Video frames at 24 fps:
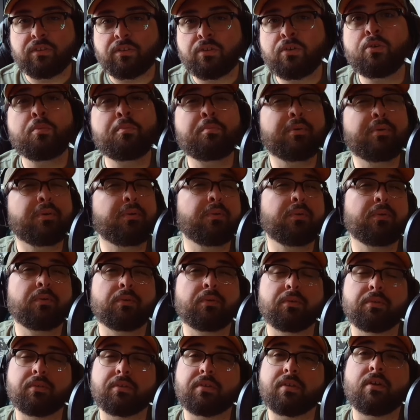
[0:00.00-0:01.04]
2
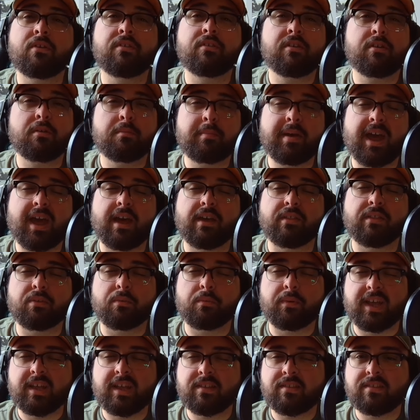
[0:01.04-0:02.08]
bulls on your
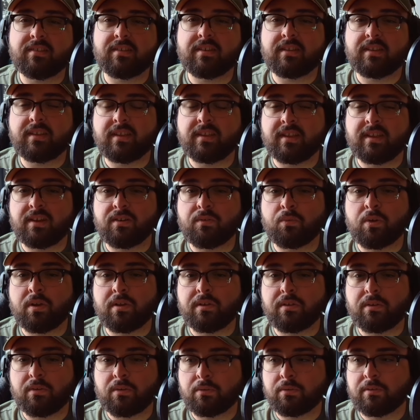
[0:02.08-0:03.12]
path west,
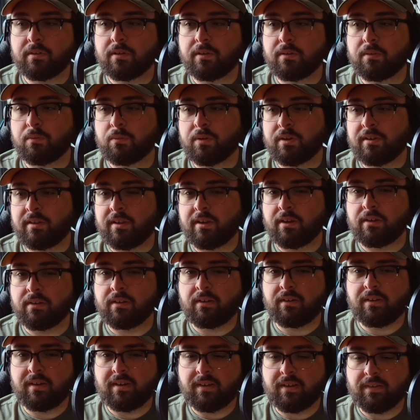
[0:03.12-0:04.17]
one older, one
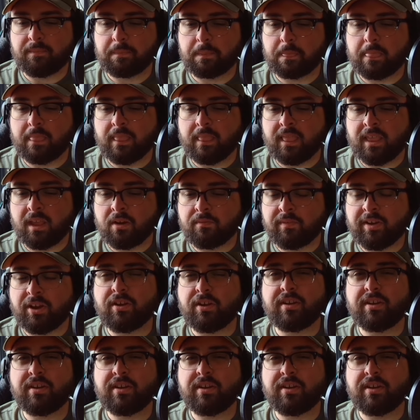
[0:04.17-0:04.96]
younger. They're